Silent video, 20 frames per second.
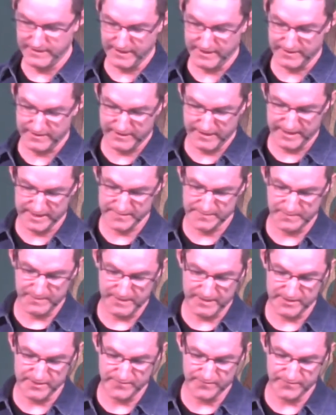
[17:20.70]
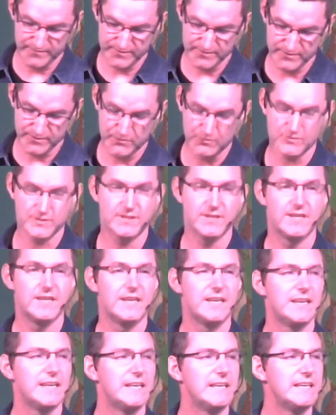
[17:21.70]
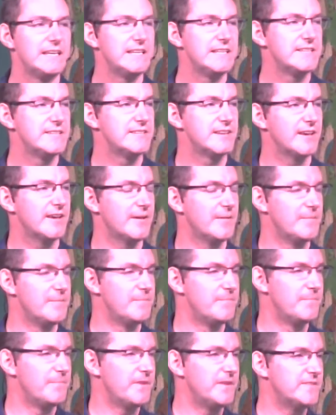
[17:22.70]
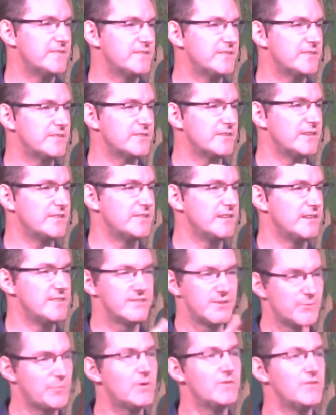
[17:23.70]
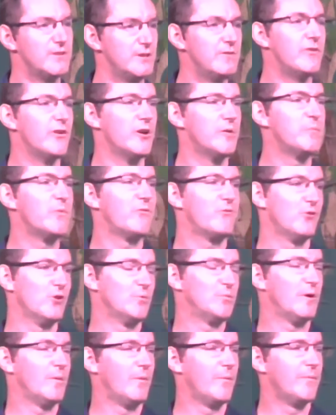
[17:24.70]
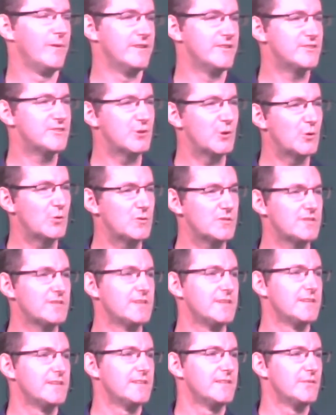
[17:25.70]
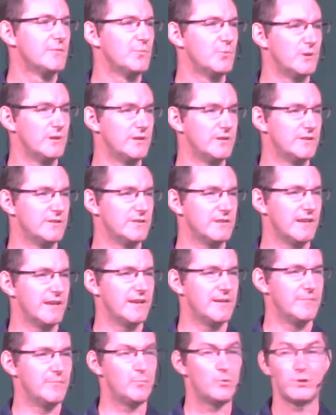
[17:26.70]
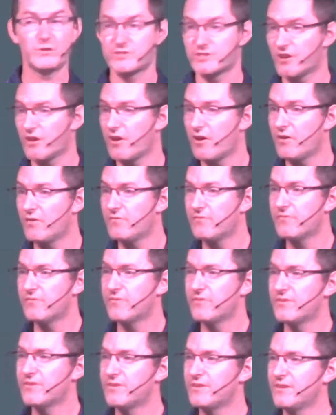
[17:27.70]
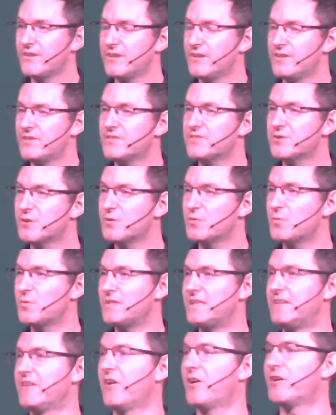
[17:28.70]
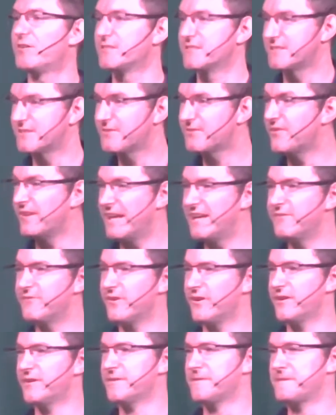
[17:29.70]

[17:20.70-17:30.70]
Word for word: other explanation for salt is the one that you've heard before, probably. Salt will preserve. Salt will enhance flavor.